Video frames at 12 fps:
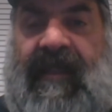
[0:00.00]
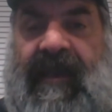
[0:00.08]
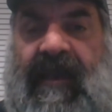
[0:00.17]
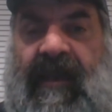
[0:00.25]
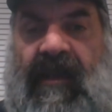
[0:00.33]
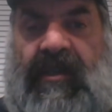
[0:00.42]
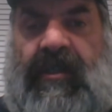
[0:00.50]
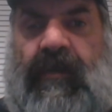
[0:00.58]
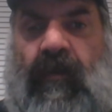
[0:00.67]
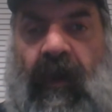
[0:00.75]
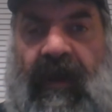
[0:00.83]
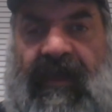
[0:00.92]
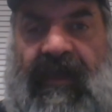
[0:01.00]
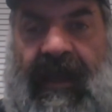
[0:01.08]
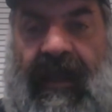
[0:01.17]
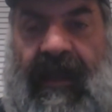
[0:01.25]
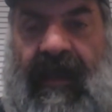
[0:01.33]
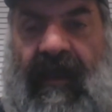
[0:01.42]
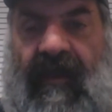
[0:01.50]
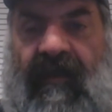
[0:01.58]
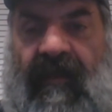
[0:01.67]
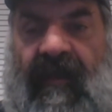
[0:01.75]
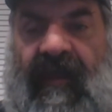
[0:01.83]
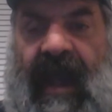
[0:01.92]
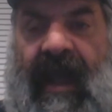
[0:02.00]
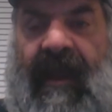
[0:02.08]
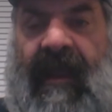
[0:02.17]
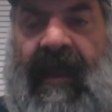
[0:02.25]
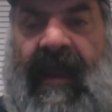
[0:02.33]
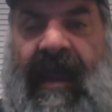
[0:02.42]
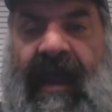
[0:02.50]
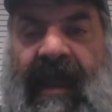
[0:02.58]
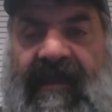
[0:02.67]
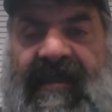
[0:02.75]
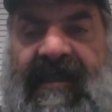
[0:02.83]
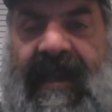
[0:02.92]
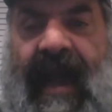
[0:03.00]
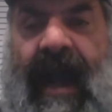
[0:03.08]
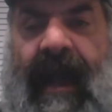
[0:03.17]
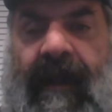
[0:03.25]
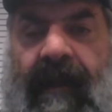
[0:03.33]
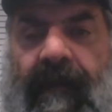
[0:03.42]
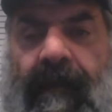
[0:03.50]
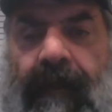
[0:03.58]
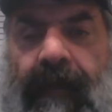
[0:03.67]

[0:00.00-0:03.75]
the issue with it is that it's not